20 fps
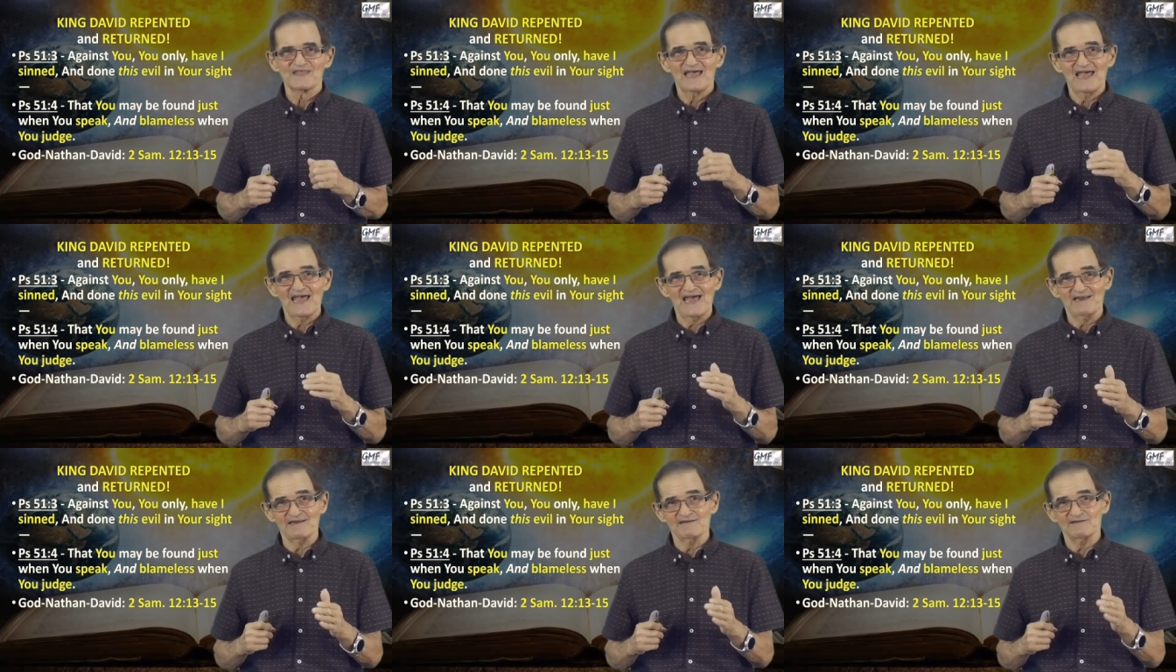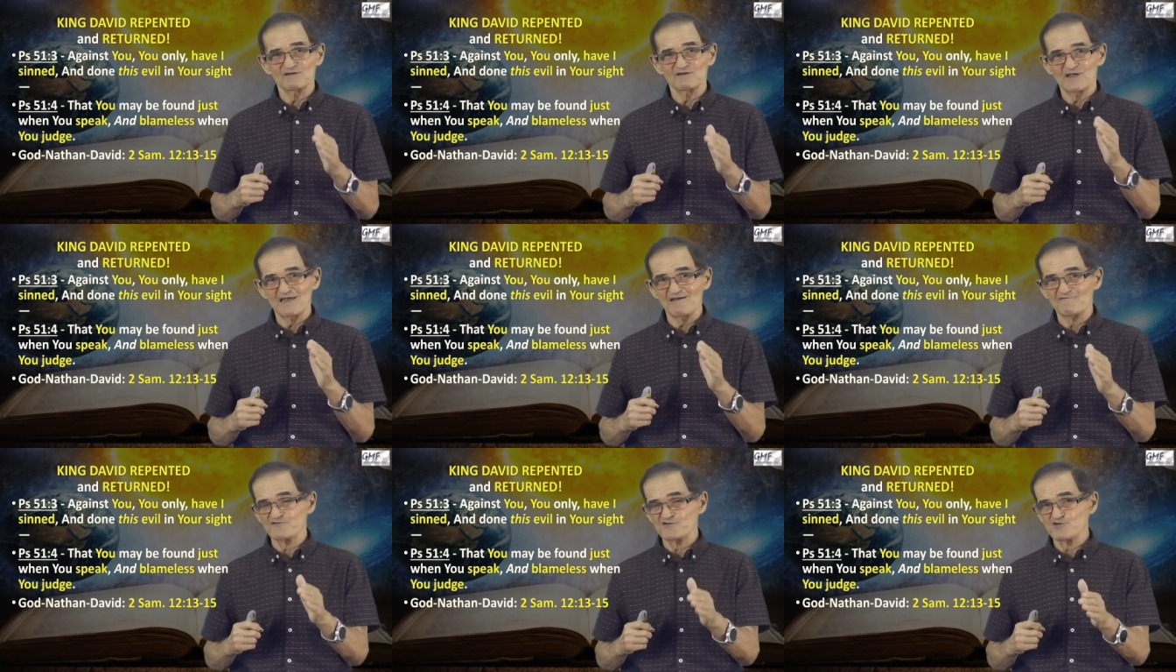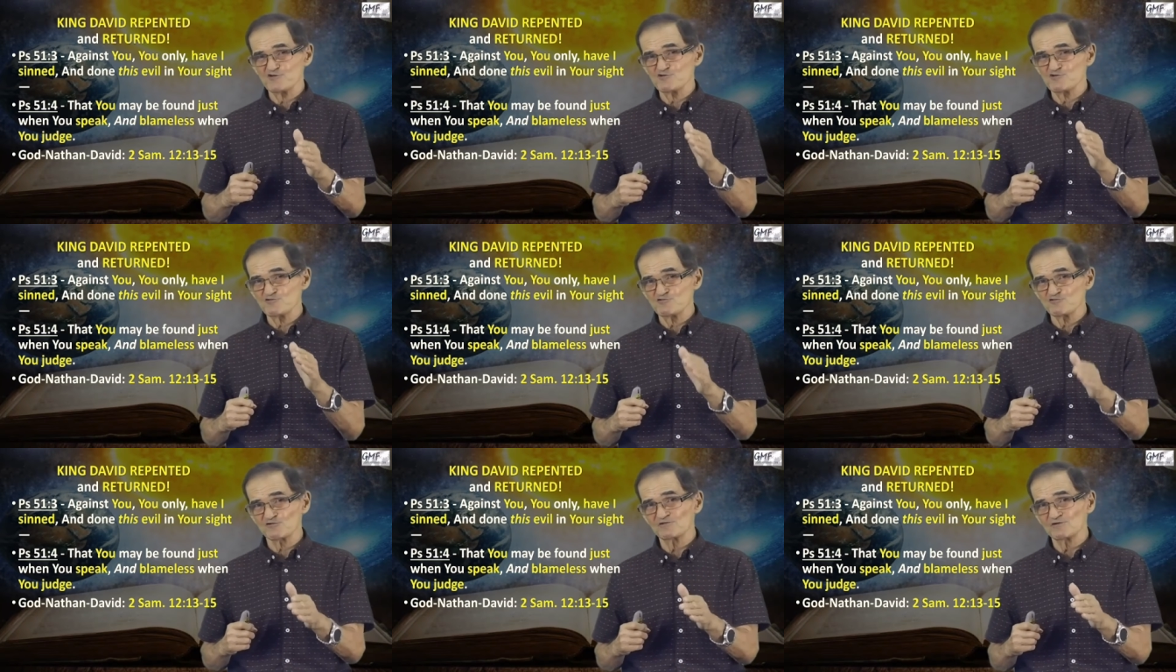And if
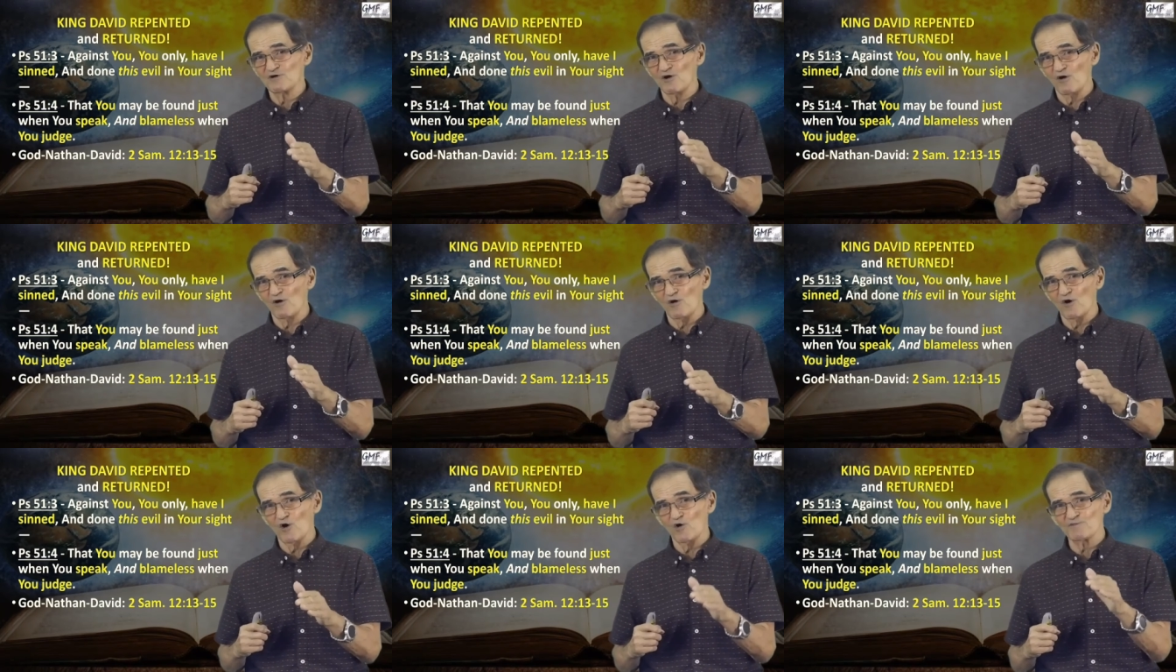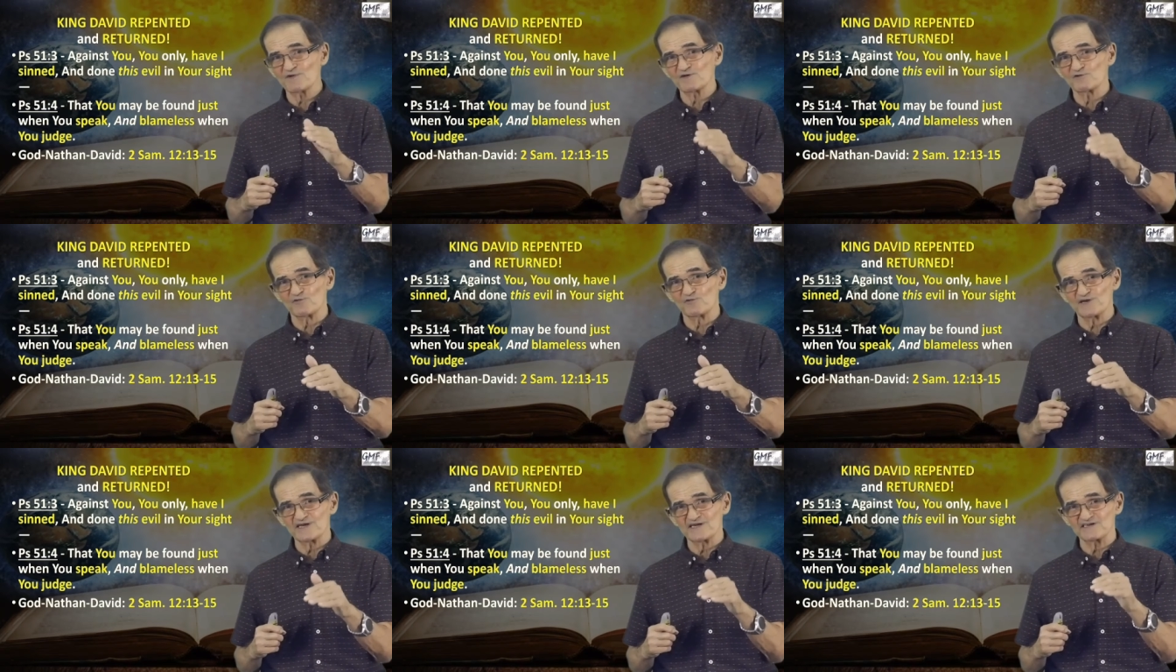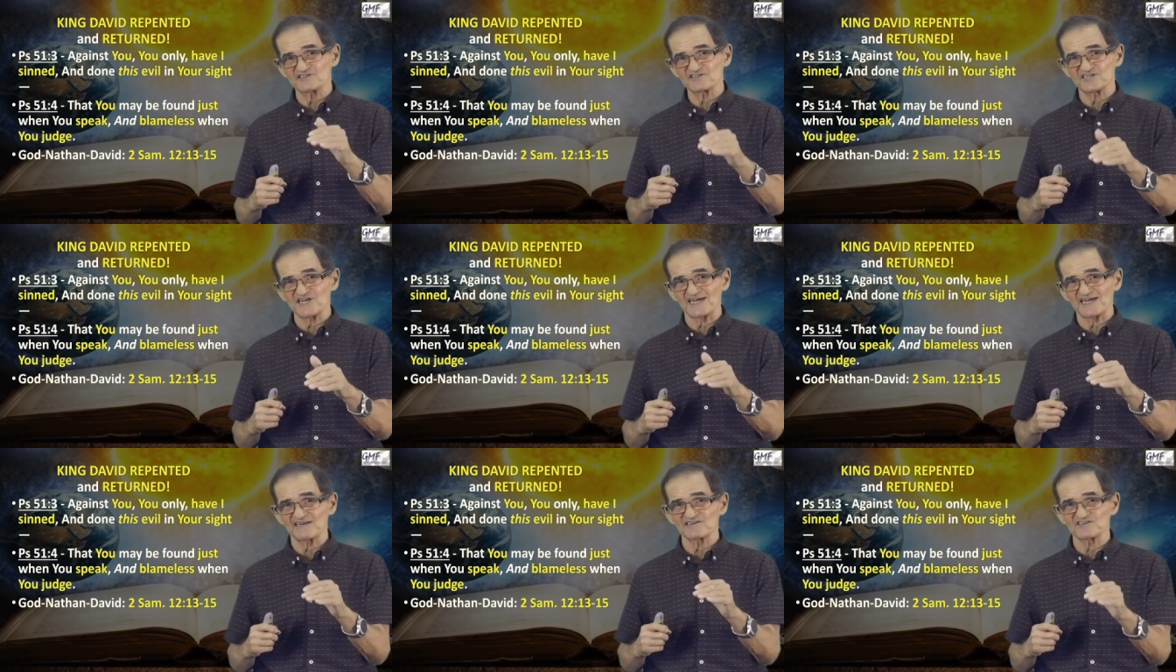you go home and read
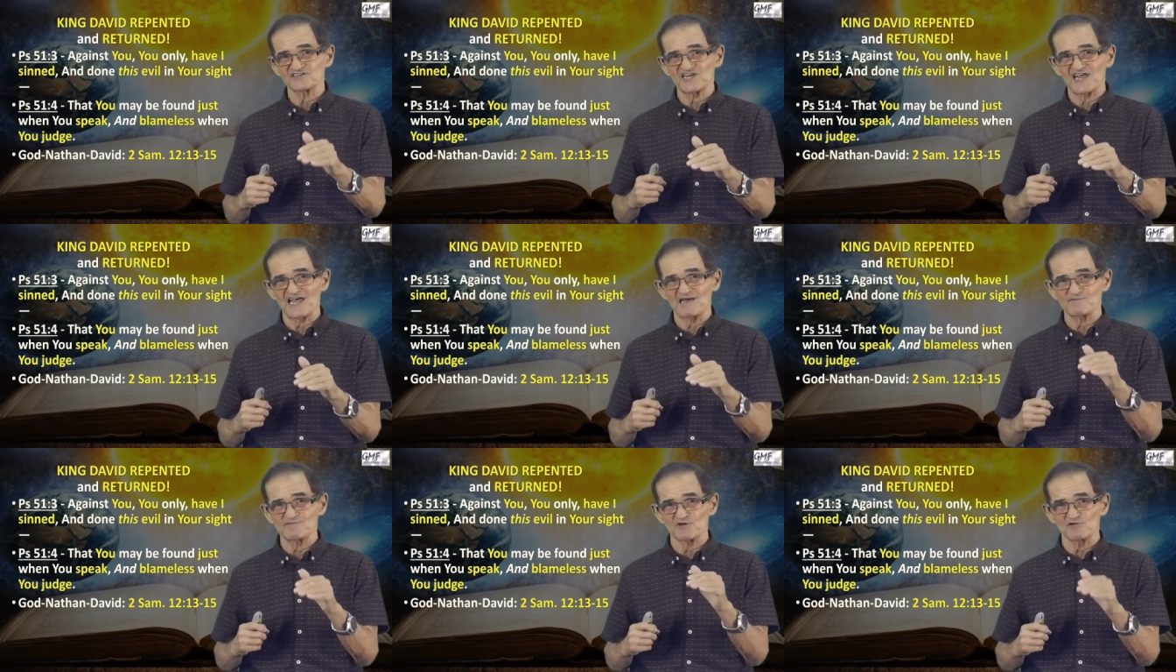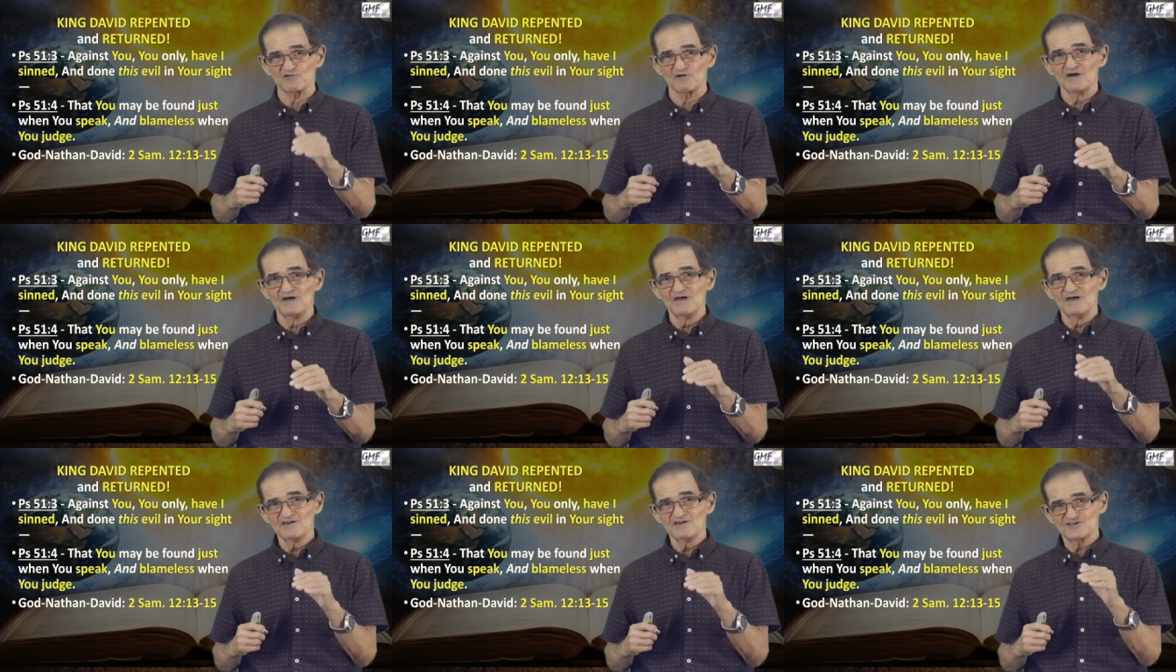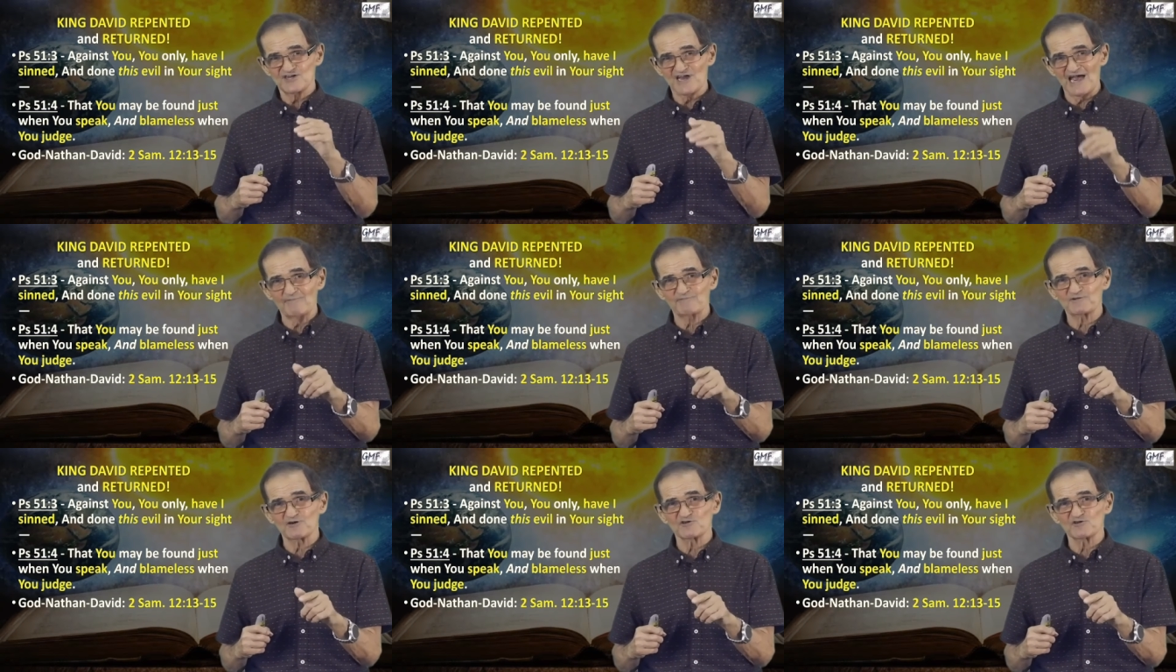2 Samuel
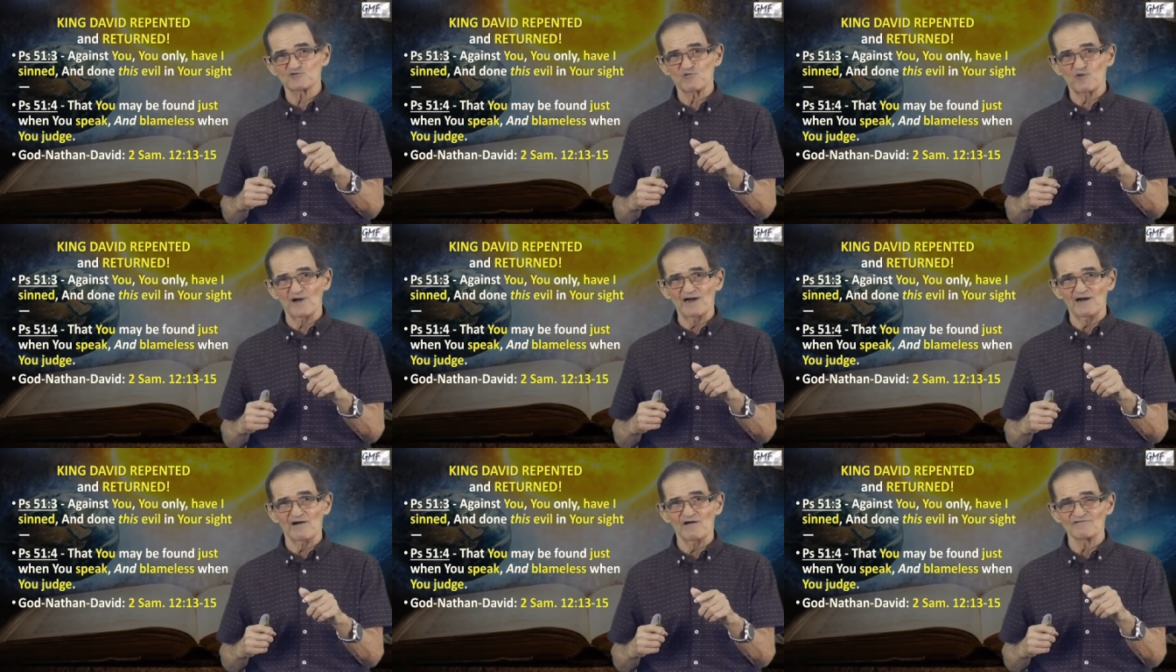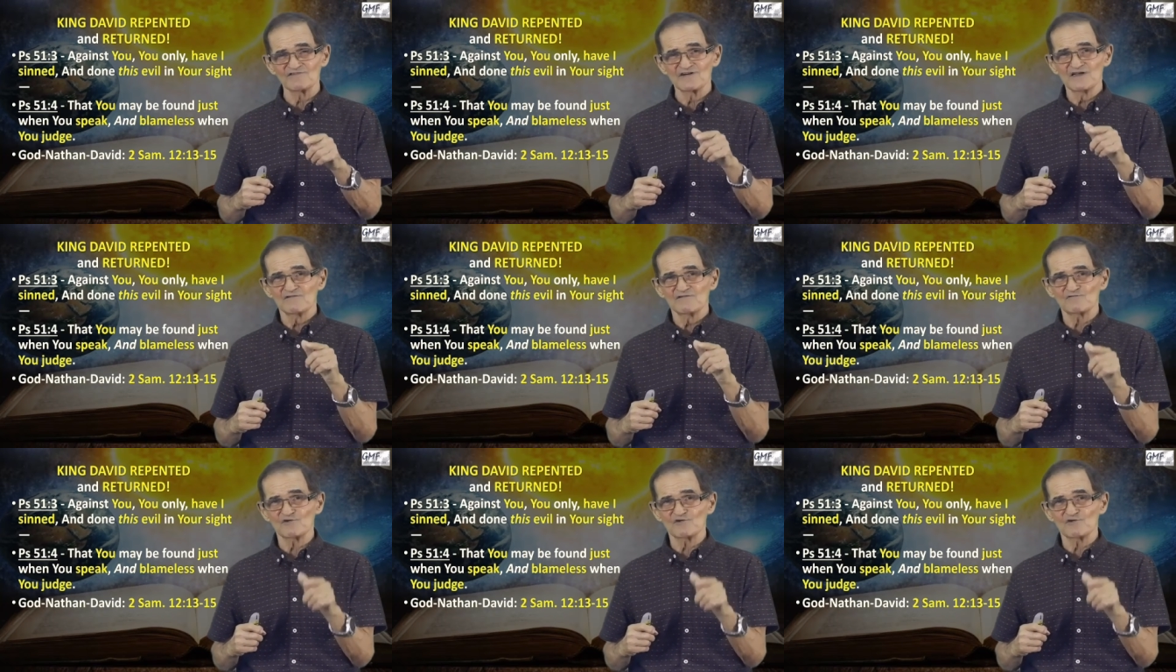chapter 12,